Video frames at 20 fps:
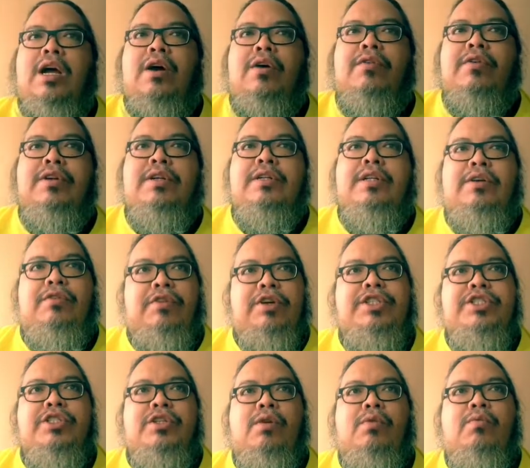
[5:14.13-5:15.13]
or the
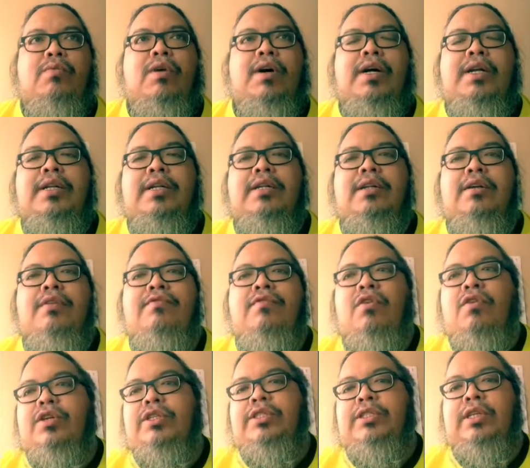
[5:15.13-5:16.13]
original one, of
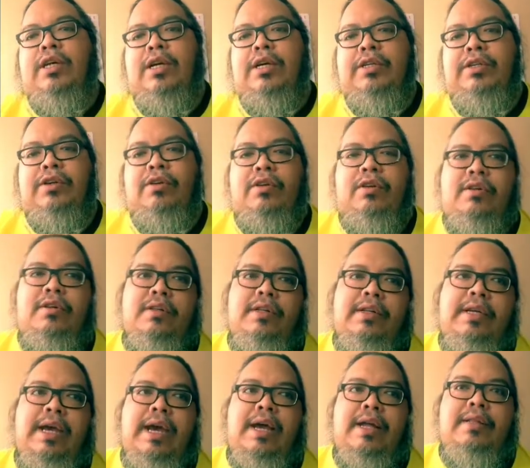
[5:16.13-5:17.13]
course you'll
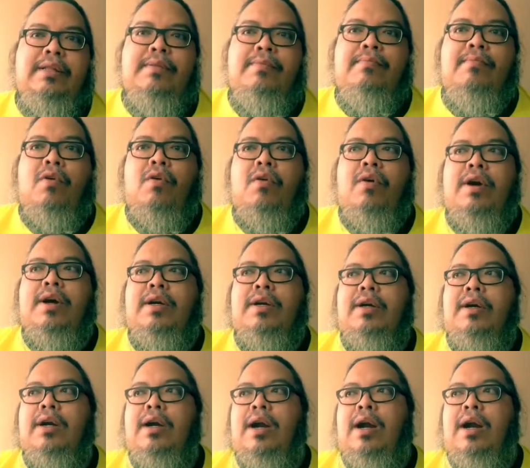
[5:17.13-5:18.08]
get more